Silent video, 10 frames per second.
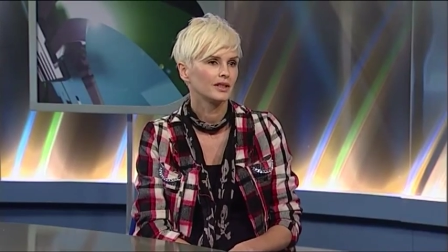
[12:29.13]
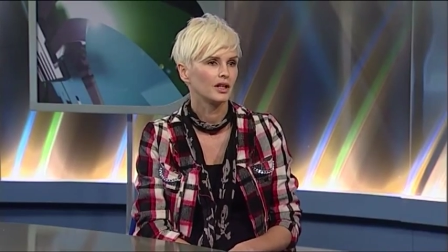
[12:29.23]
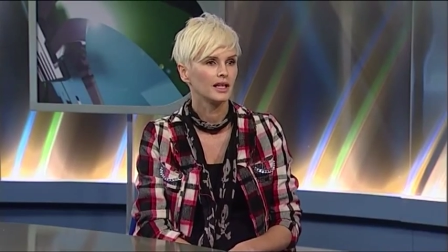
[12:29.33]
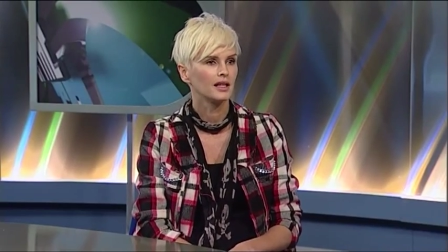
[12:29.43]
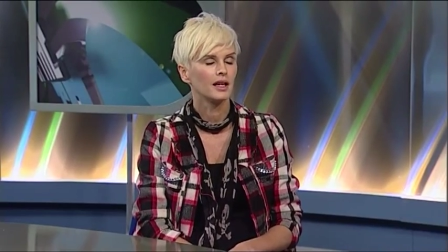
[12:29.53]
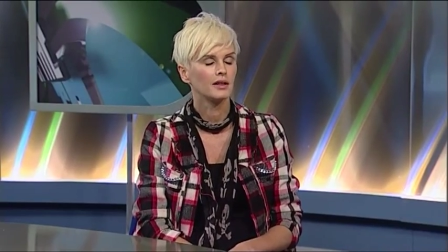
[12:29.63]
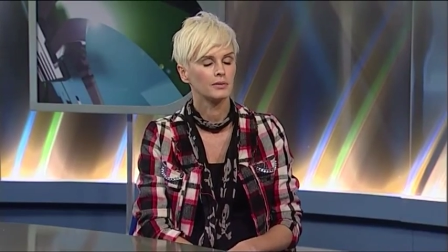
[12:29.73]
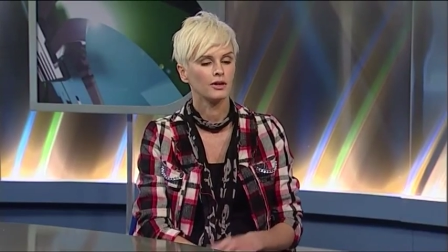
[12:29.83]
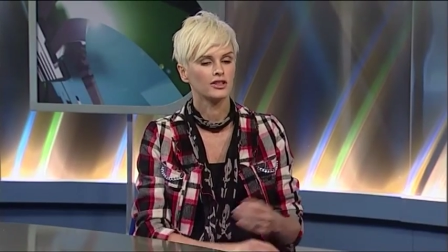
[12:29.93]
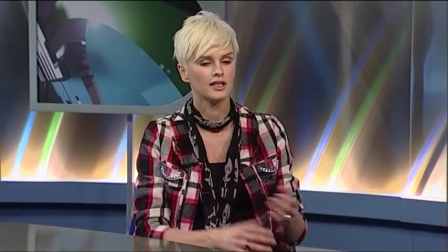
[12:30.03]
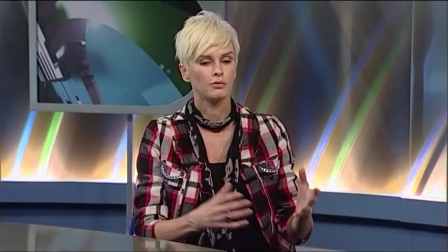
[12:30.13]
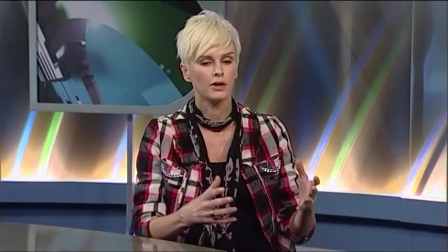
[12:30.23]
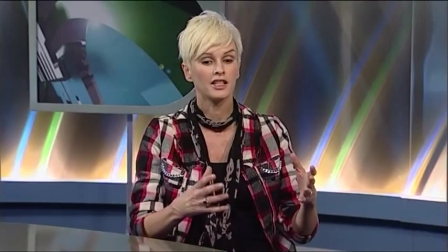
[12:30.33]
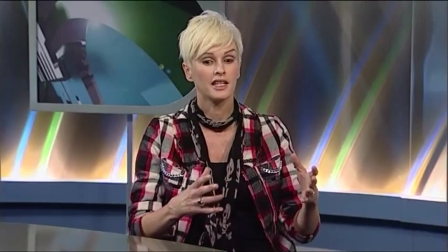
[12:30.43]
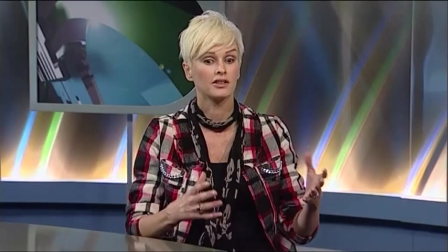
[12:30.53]
you know, he, Stephen
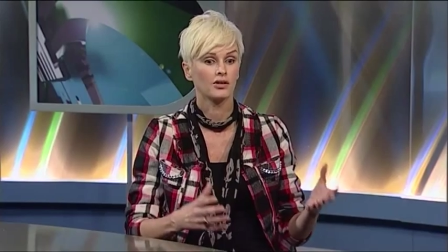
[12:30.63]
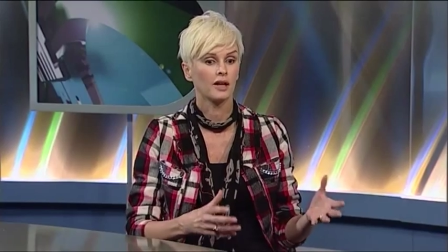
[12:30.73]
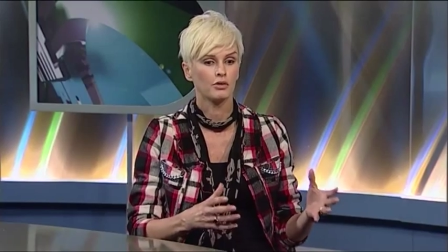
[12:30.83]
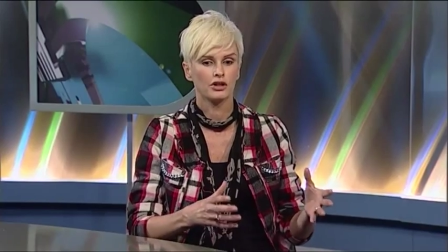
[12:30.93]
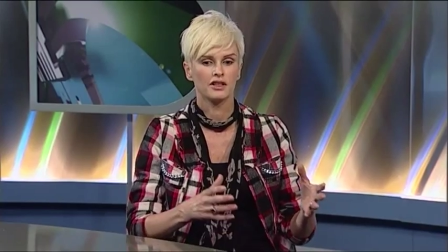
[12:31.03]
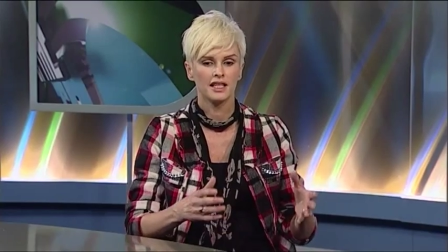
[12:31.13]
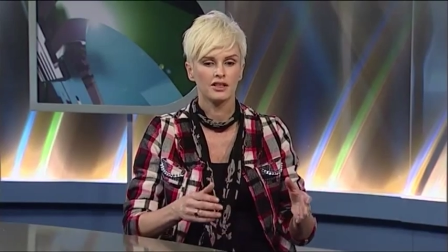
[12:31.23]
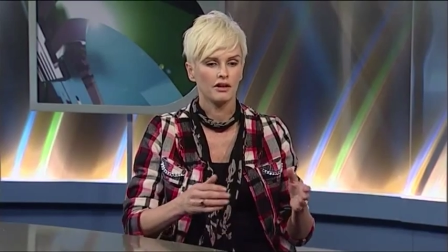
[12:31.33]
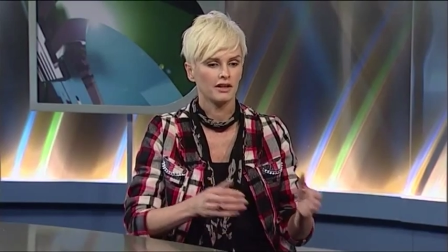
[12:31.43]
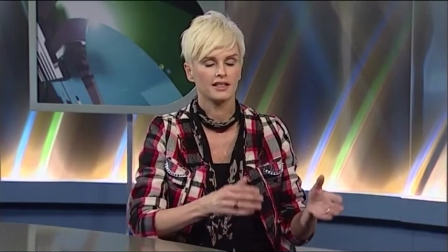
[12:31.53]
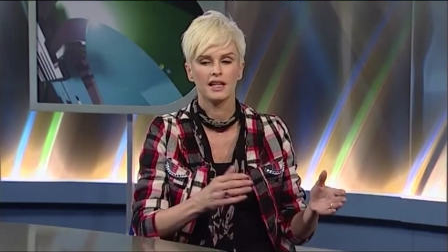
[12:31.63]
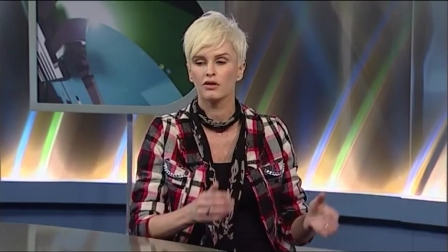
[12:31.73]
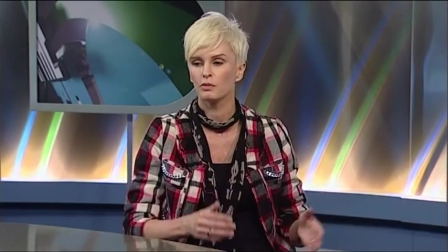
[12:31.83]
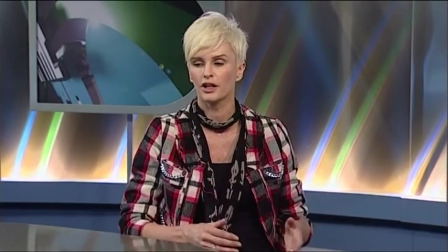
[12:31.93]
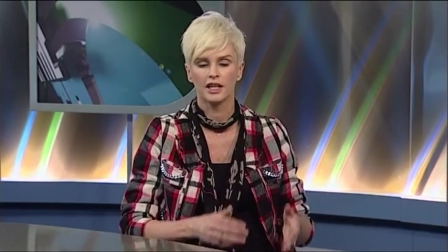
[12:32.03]
is great because he directs
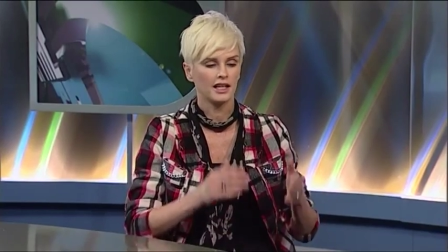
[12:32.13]
everybody.